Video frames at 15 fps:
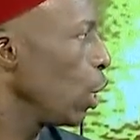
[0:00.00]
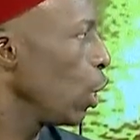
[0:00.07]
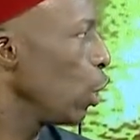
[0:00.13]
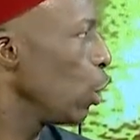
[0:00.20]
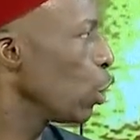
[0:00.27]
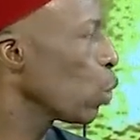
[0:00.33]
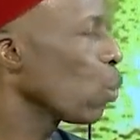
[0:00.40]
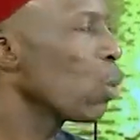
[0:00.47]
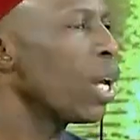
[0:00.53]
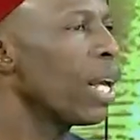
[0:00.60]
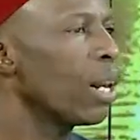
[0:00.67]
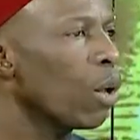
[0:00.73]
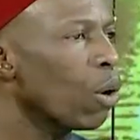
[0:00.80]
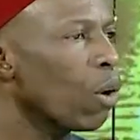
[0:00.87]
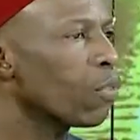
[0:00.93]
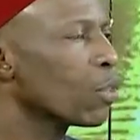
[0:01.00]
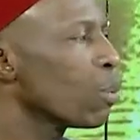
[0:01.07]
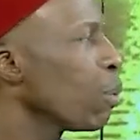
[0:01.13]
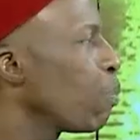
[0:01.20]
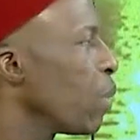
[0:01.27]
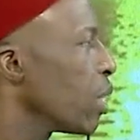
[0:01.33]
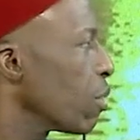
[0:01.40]
So a lot of the
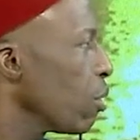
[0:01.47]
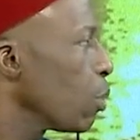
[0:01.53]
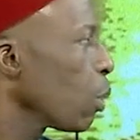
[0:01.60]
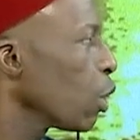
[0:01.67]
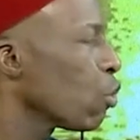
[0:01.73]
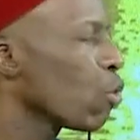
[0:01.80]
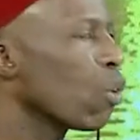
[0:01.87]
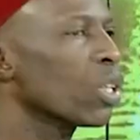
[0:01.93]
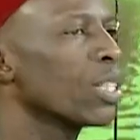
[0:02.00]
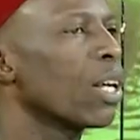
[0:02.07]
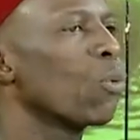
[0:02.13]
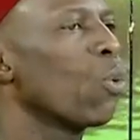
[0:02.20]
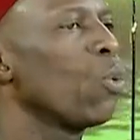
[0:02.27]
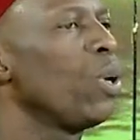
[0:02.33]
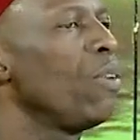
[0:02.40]
prescription drugs that we will